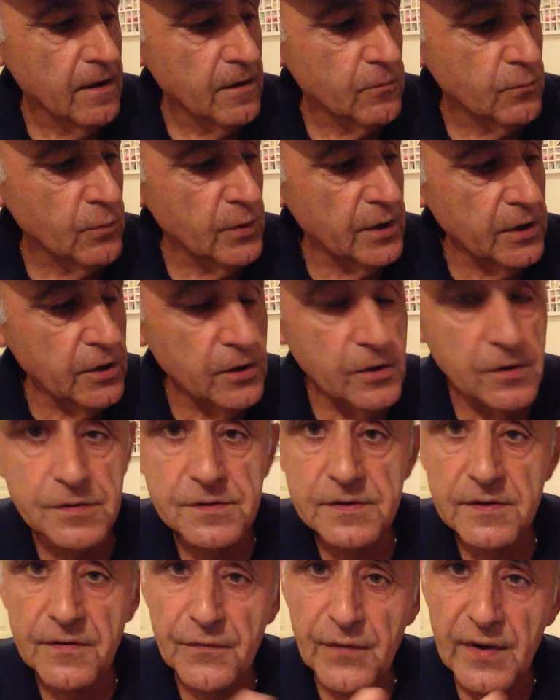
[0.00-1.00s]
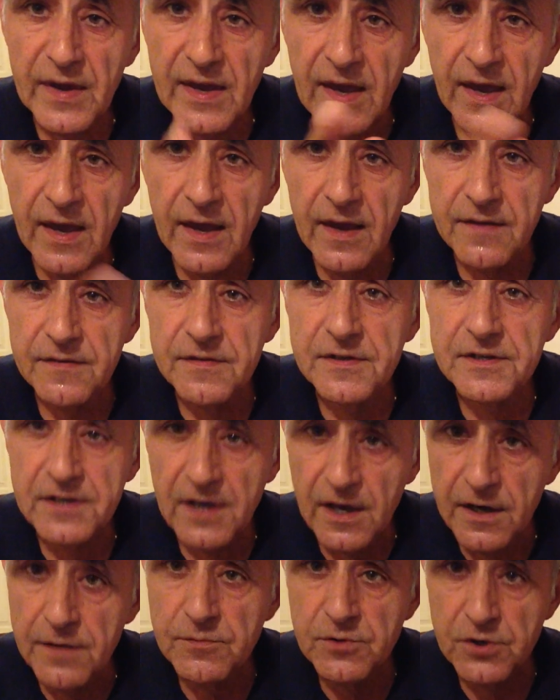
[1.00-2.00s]
We use, if we can, the
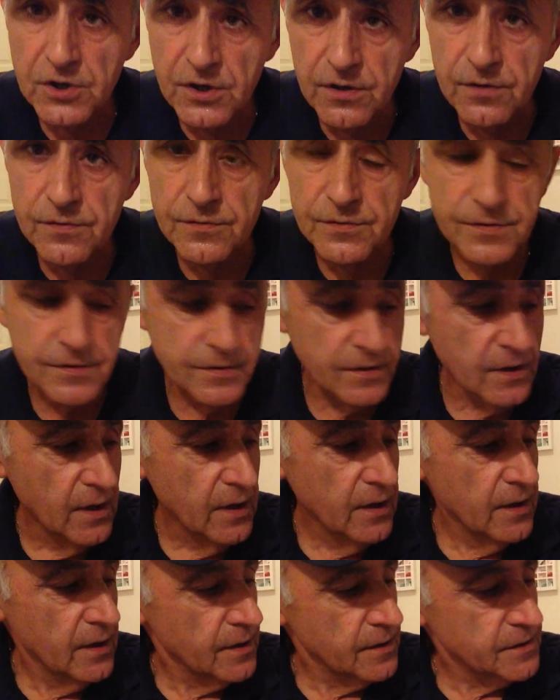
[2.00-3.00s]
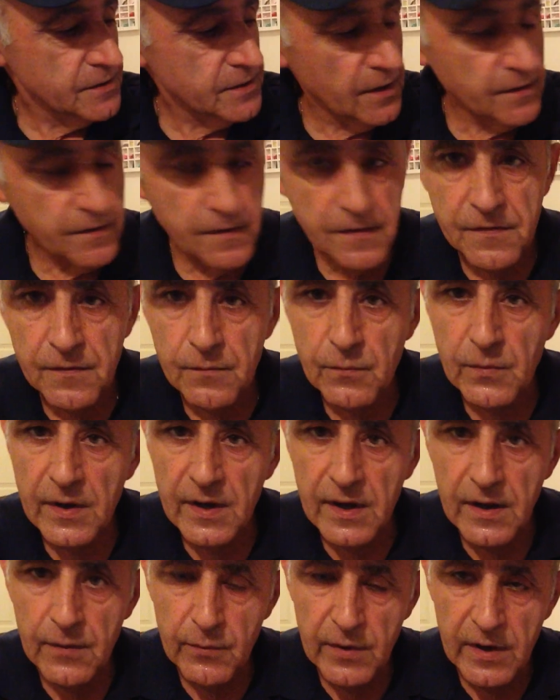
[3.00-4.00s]
same shoes so that
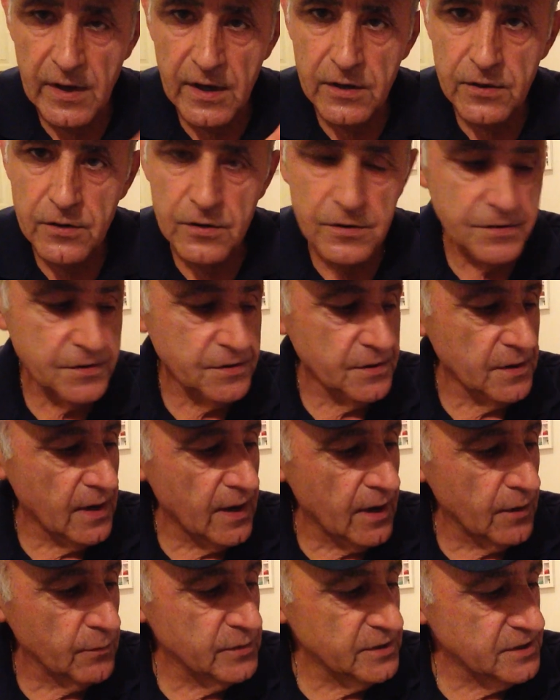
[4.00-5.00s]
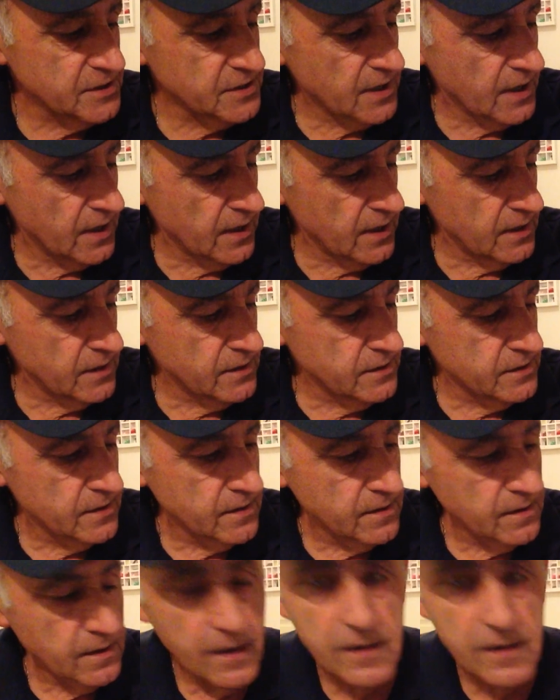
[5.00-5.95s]
we get used to how we stand,